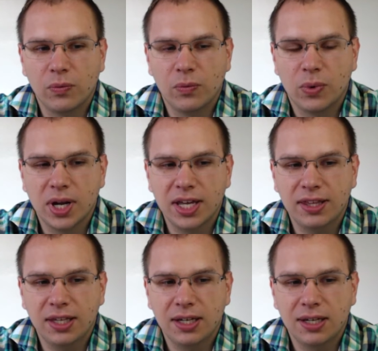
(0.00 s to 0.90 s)
What I
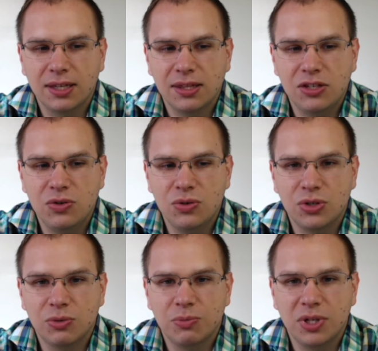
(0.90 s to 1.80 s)
think you
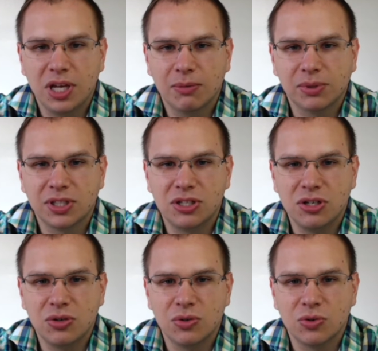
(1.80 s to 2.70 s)
should be able to
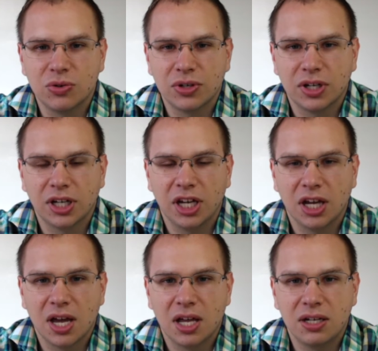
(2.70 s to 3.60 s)
do
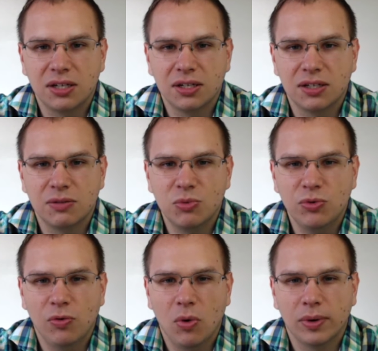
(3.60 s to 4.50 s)
and to
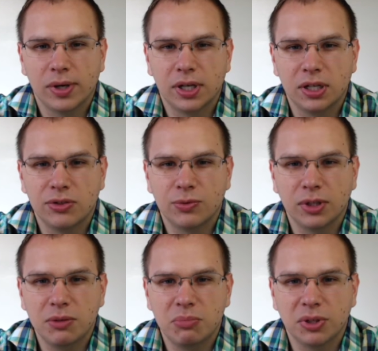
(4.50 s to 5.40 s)
move forward is
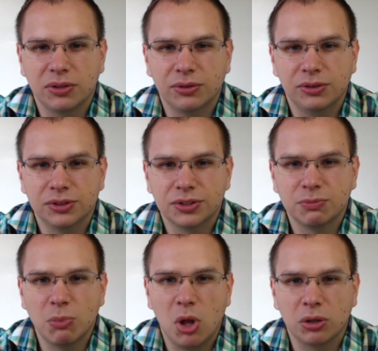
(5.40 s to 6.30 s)
really build
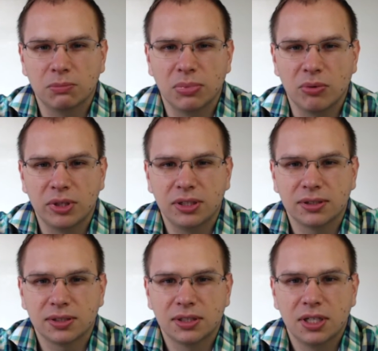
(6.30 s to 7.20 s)
small
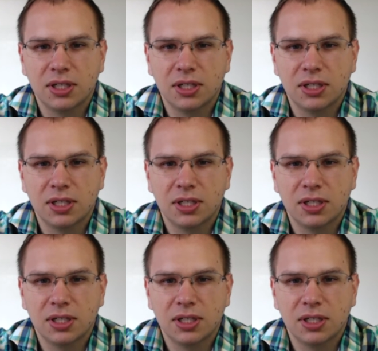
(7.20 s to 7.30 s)
components